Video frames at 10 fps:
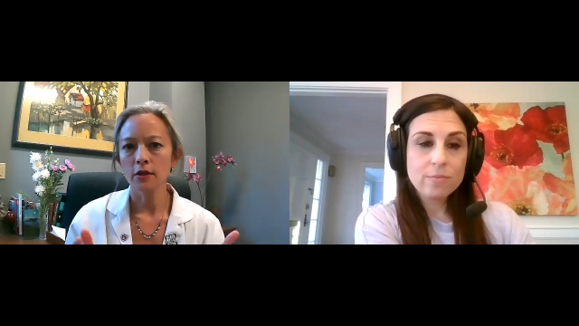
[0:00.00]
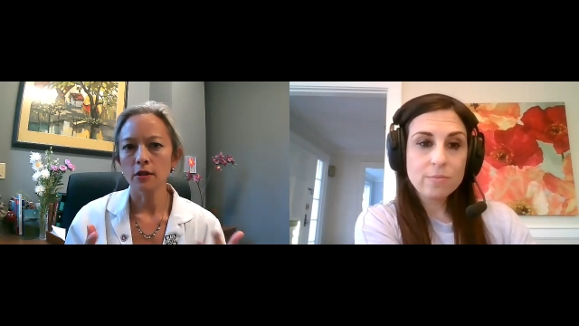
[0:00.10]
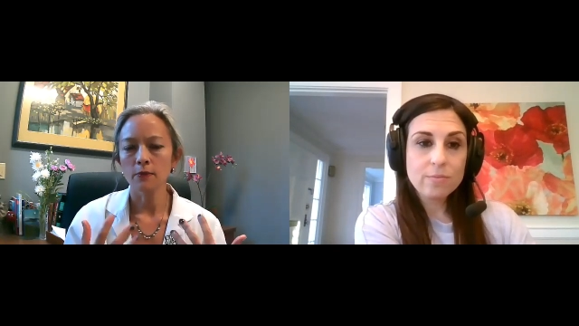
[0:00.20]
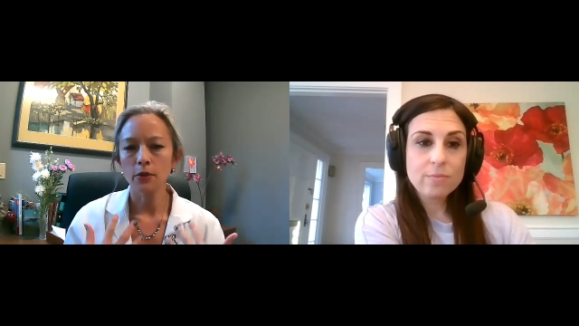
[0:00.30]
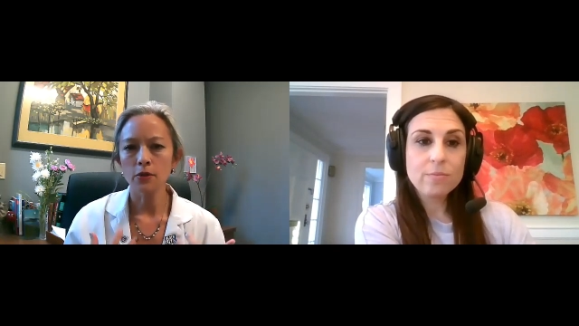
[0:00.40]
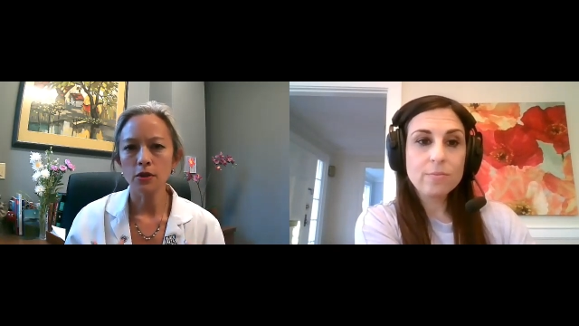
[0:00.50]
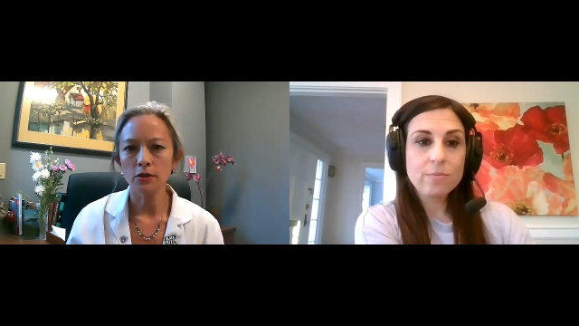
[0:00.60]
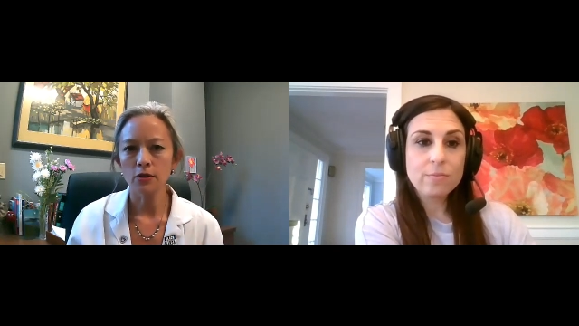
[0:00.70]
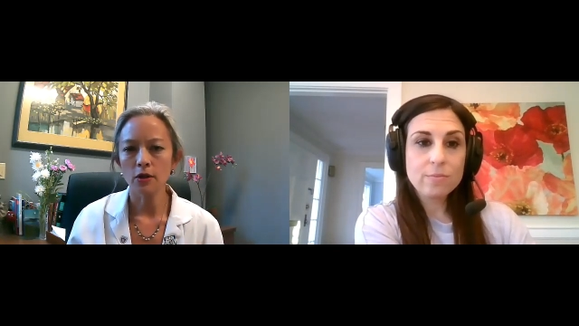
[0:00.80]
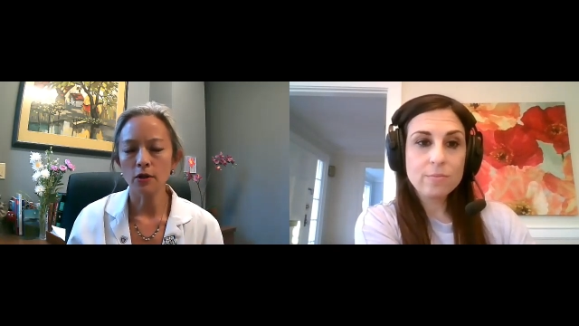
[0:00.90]
Speaker 1: to the
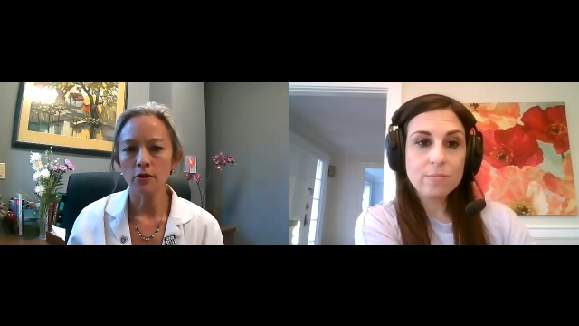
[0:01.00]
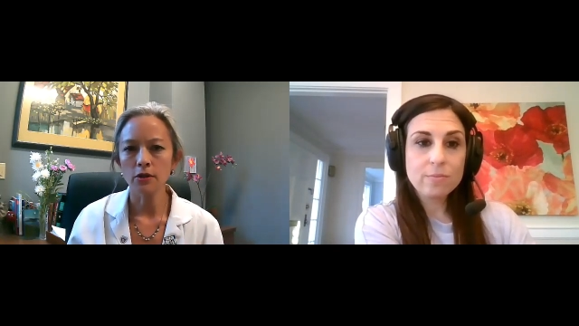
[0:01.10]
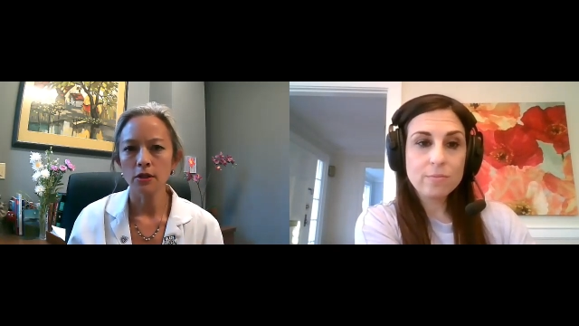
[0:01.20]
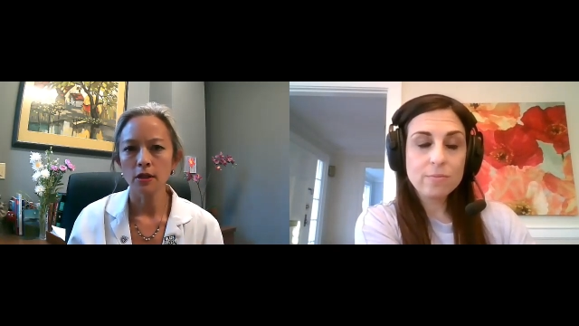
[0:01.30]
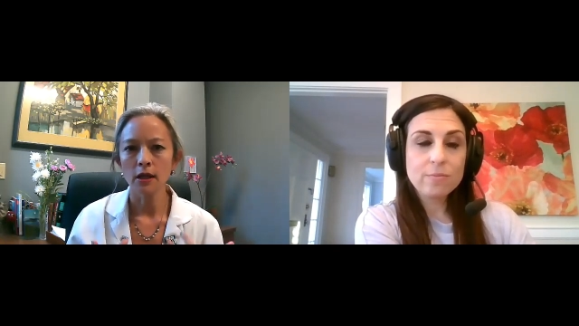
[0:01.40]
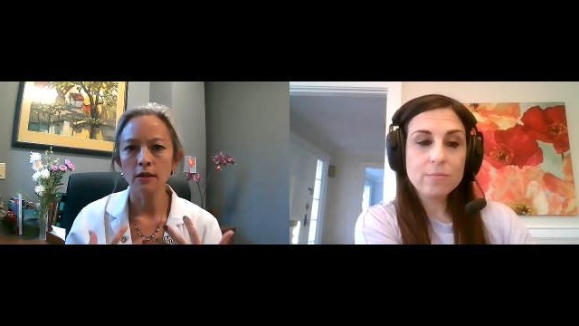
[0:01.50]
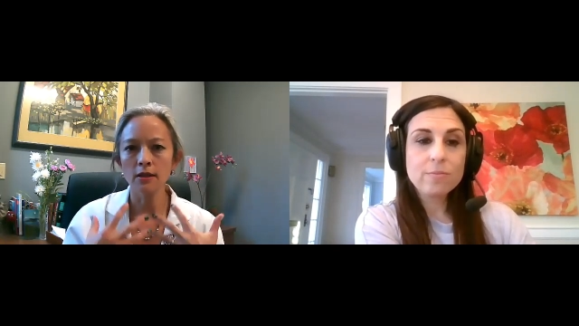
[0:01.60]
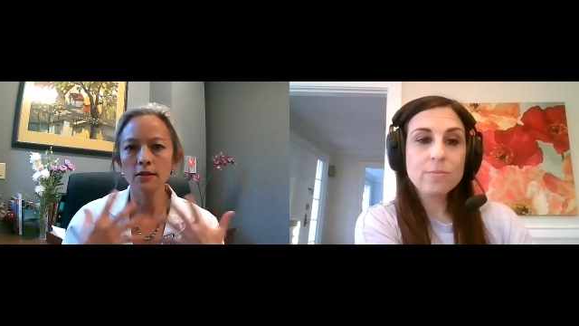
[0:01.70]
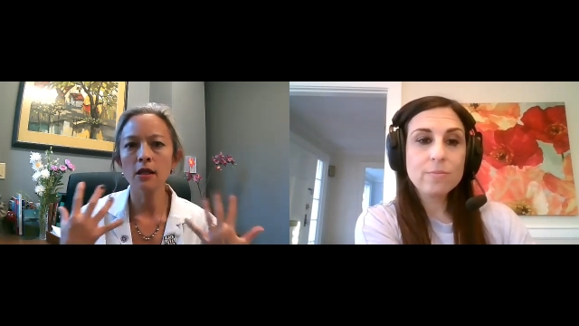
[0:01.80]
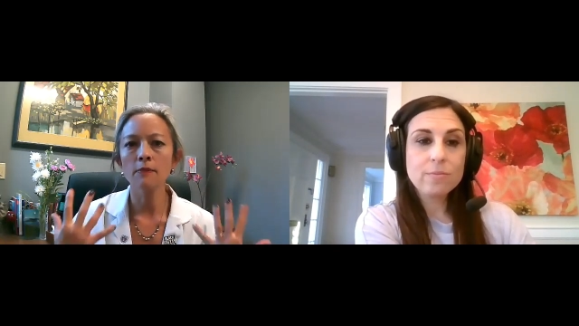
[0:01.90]
person's heart and
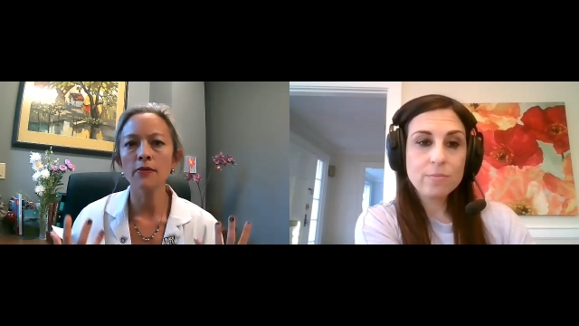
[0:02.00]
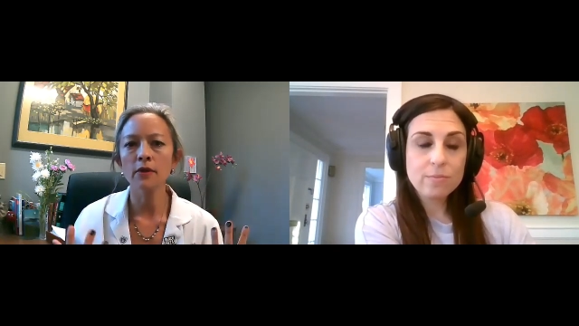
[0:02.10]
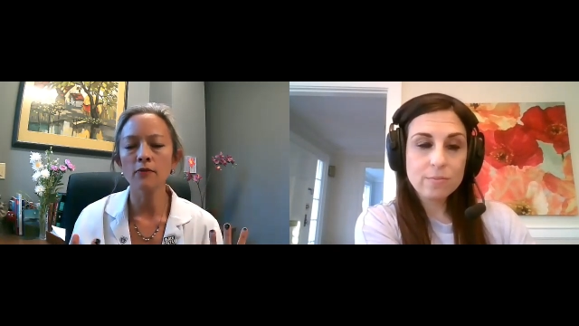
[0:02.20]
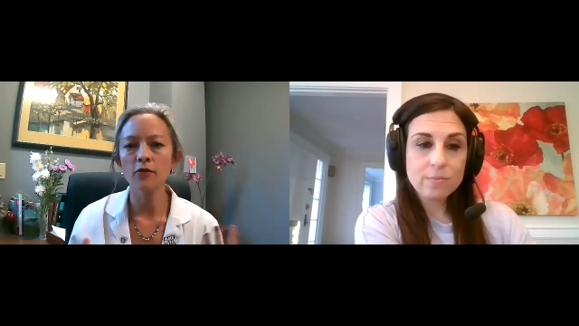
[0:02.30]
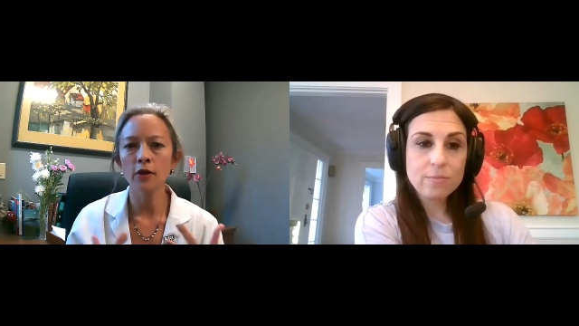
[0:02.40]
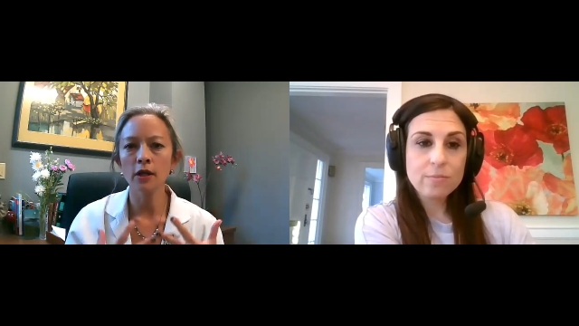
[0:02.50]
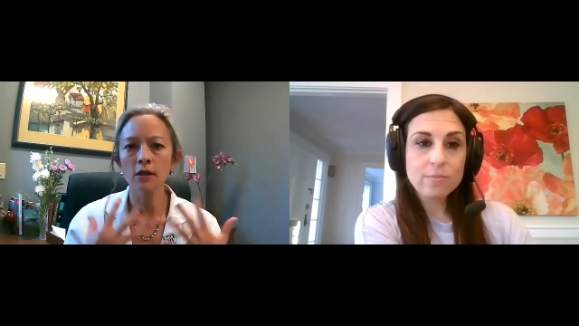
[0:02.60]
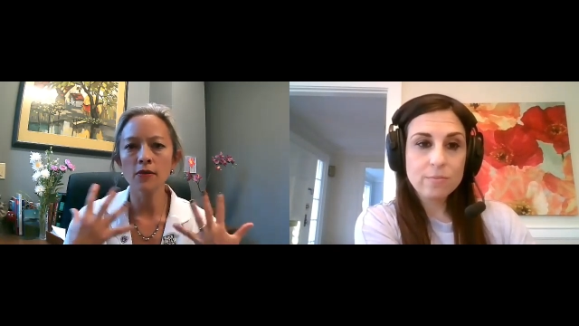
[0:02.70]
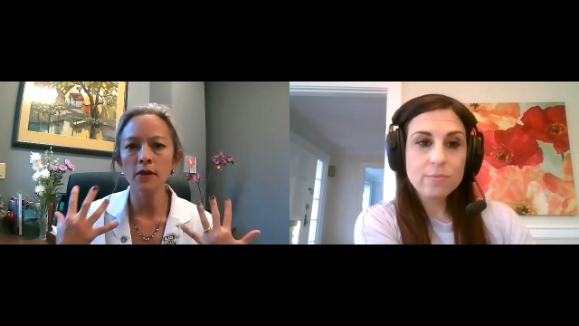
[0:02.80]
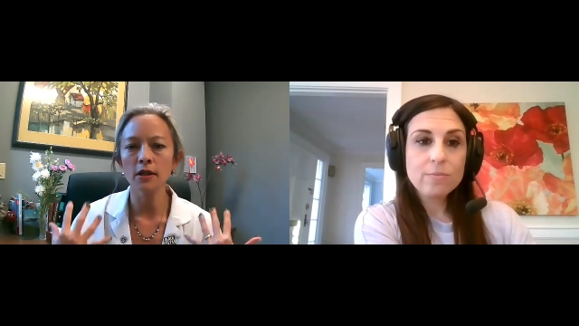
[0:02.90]
examine them for
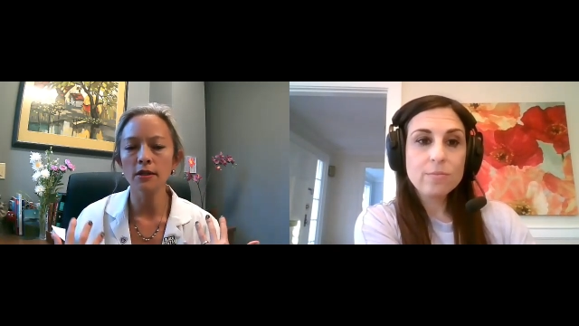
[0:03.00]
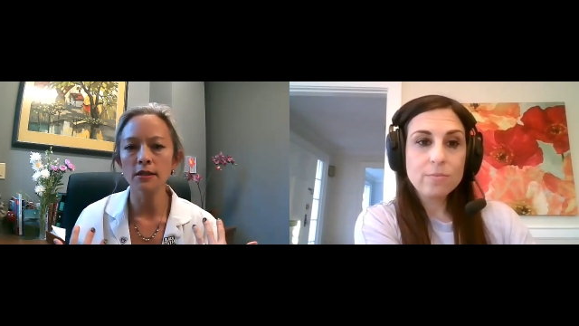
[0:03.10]
anything else